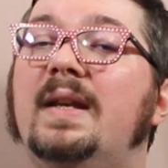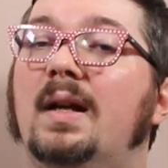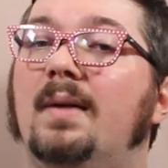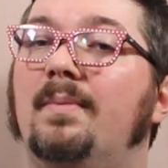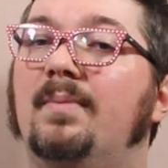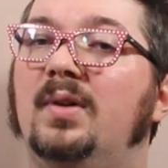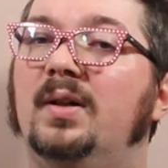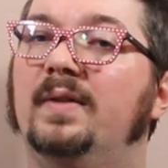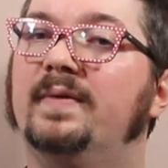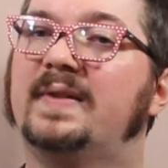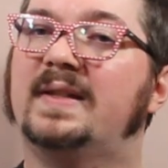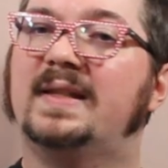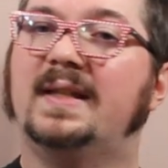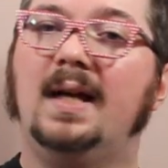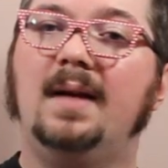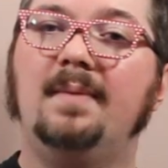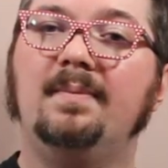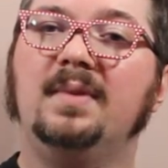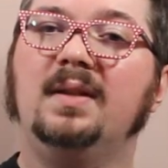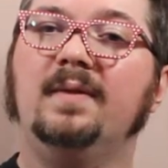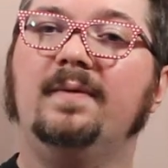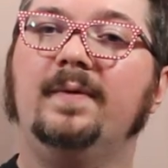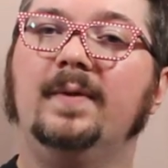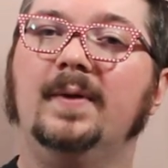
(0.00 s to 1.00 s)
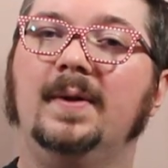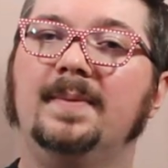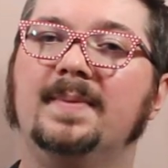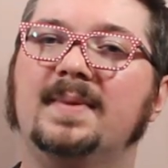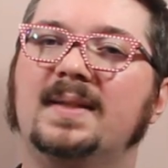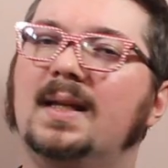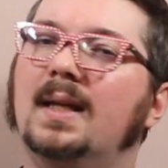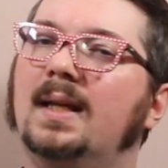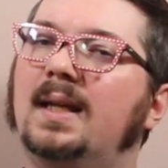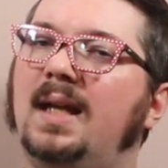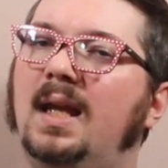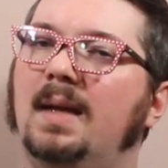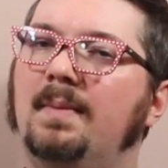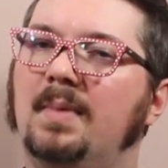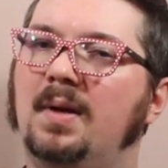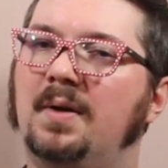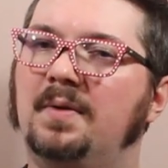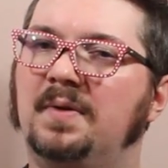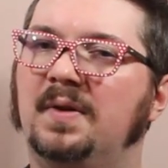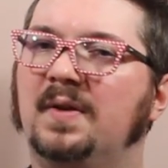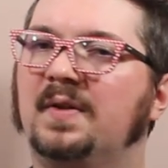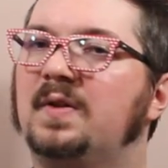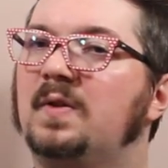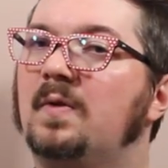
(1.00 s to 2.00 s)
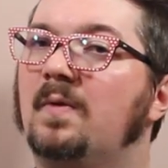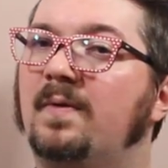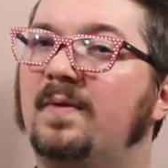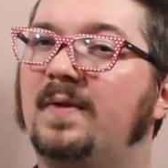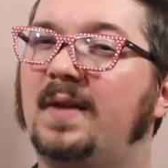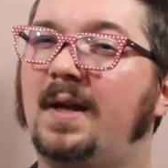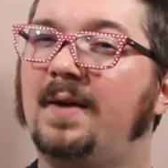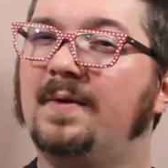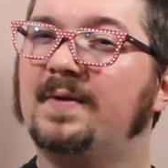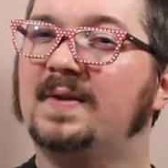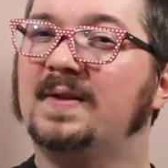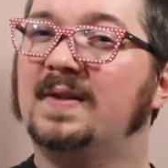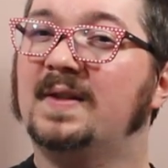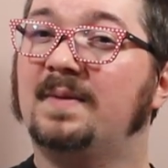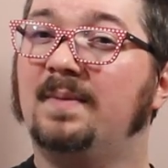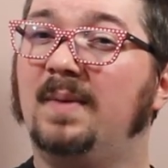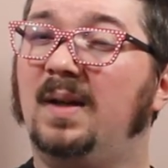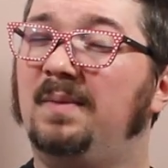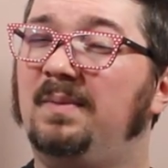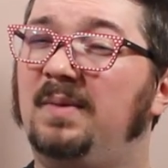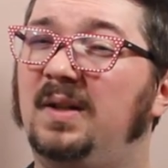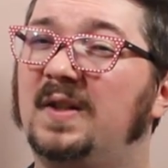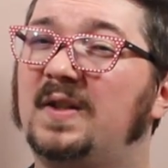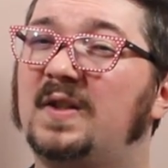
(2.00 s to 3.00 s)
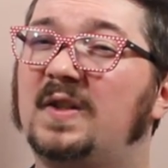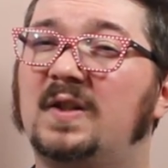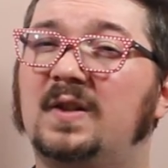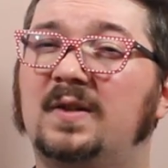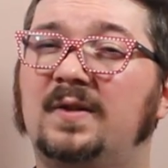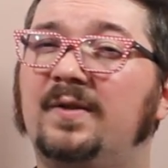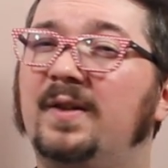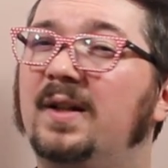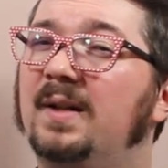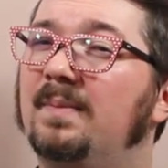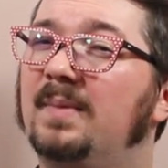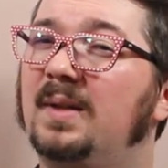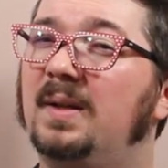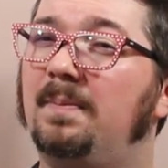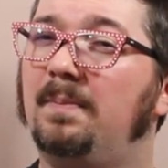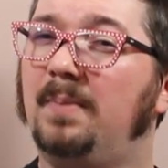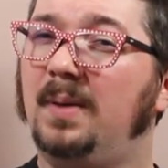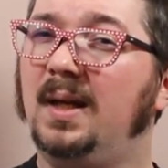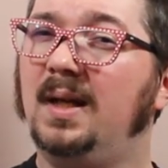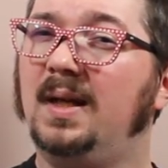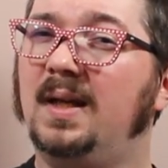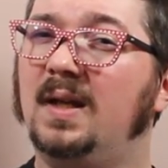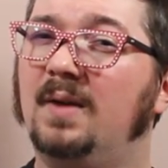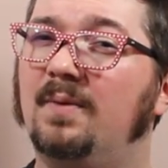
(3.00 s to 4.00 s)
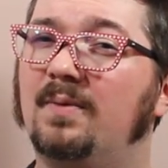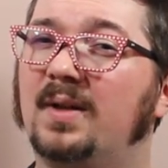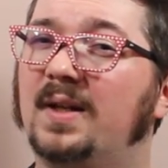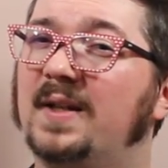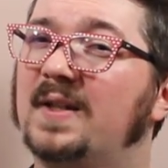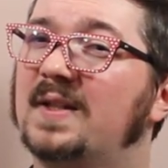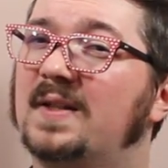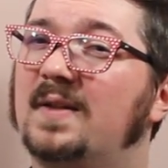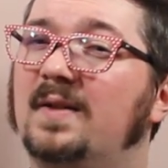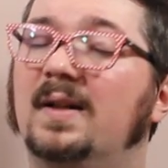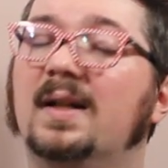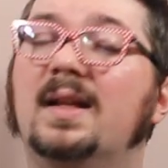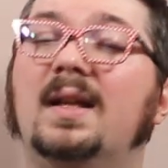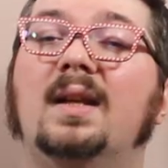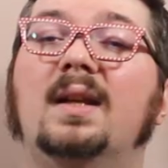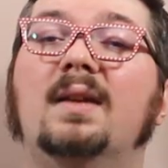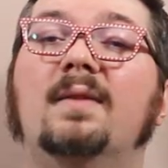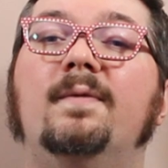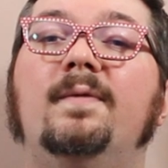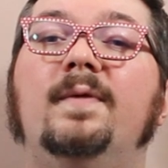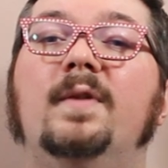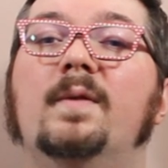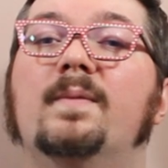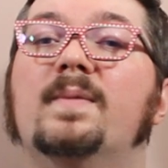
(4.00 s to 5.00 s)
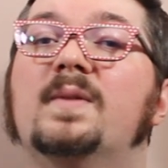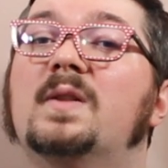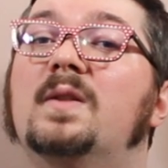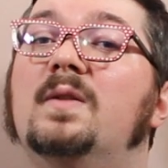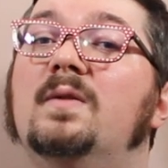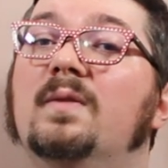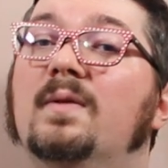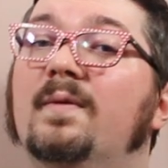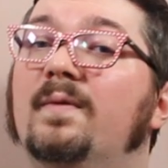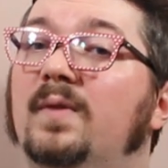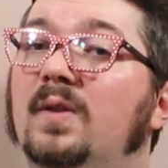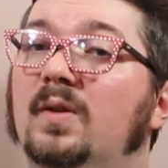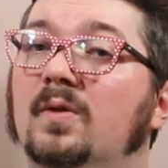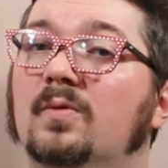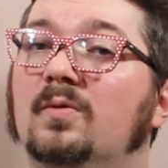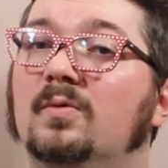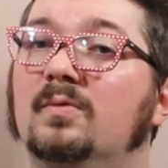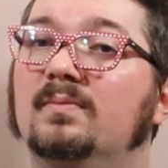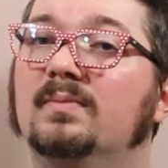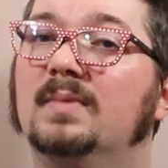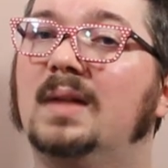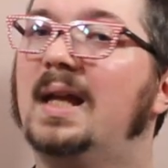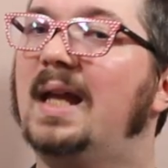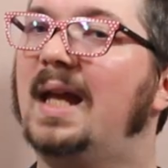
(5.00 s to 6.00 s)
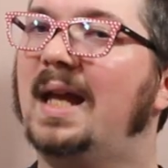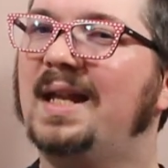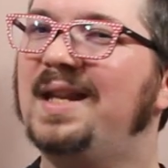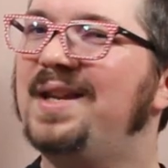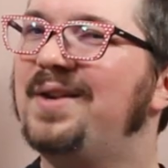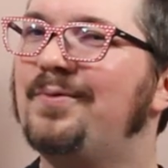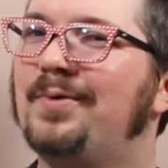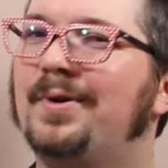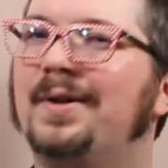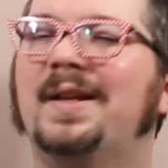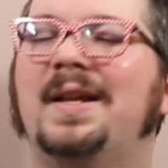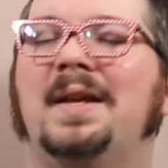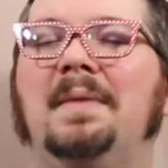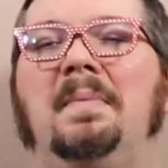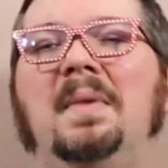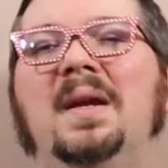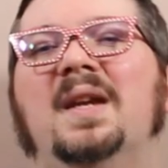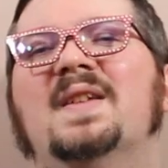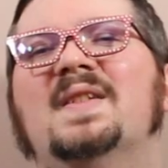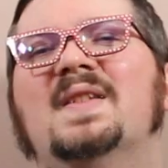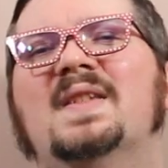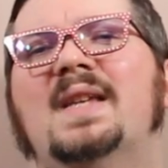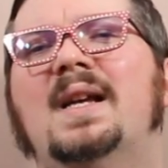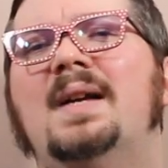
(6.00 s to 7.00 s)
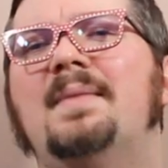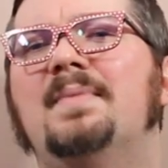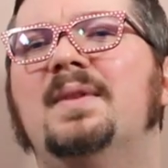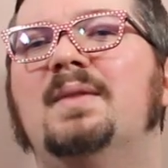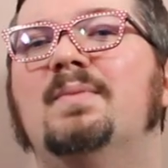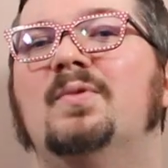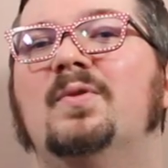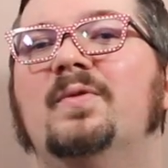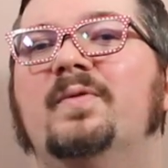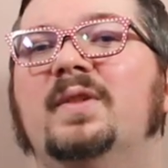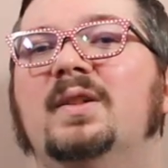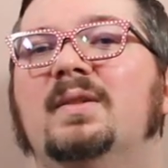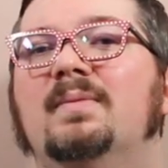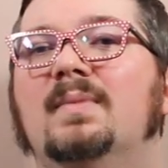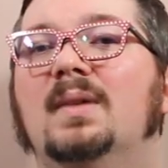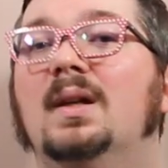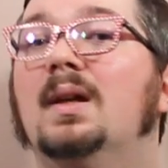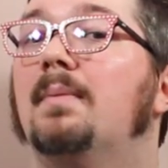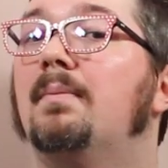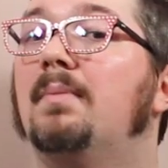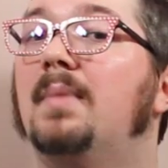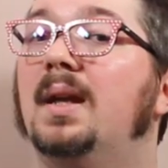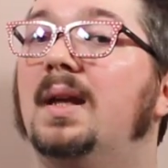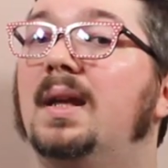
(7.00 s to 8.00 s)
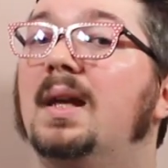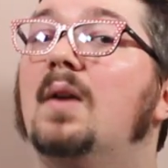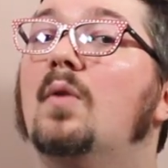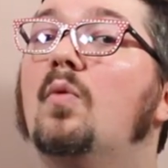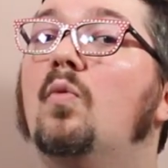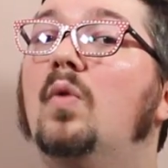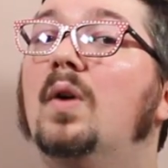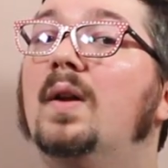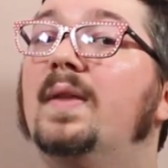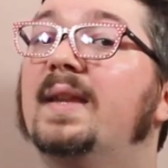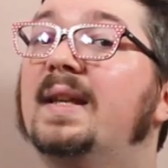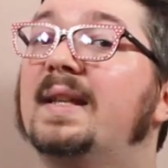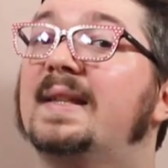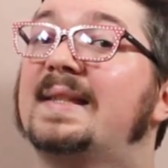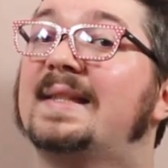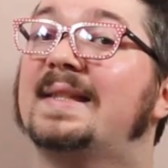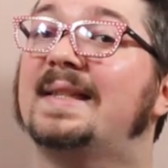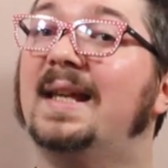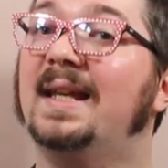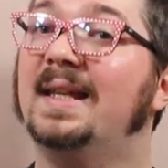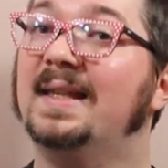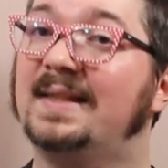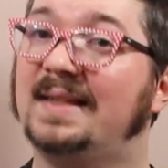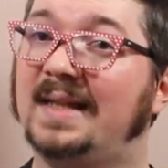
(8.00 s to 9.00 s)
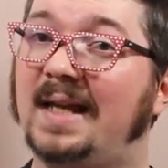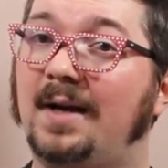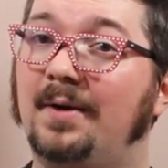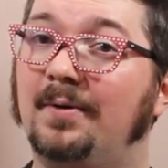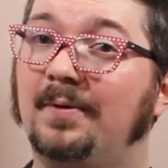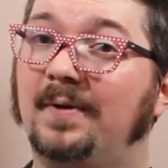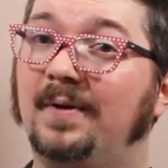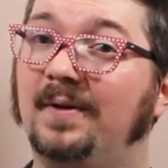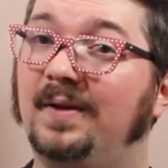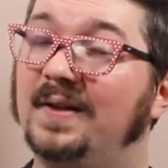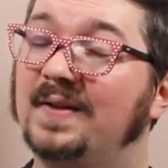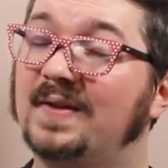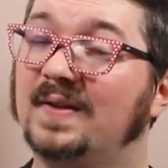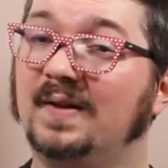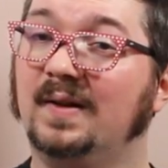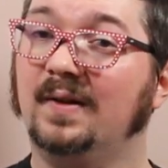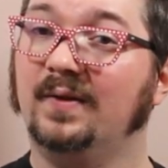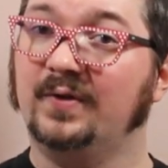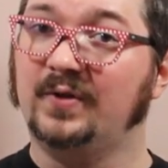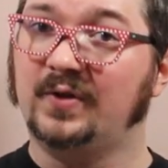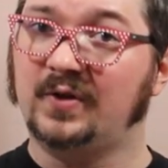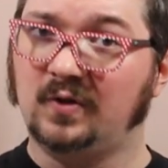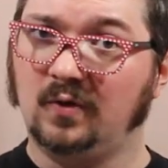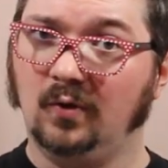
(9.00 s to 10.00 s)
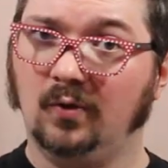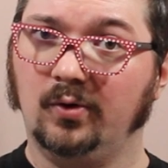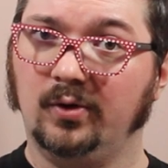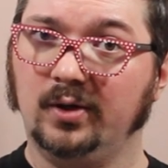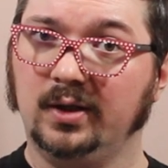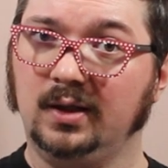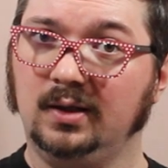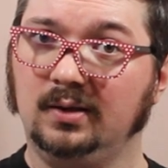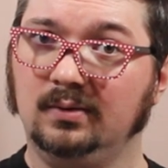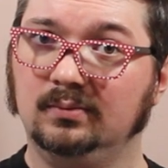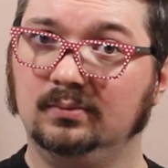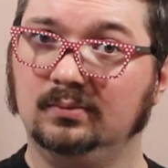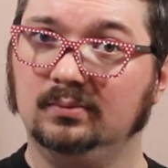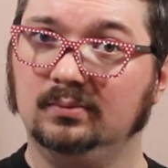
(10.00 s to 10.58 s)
number of zombie films that came out in the 2000s made me extremely picky when I started getting films to review. Anyone can make a zombie movie. Making one that stands out is another story.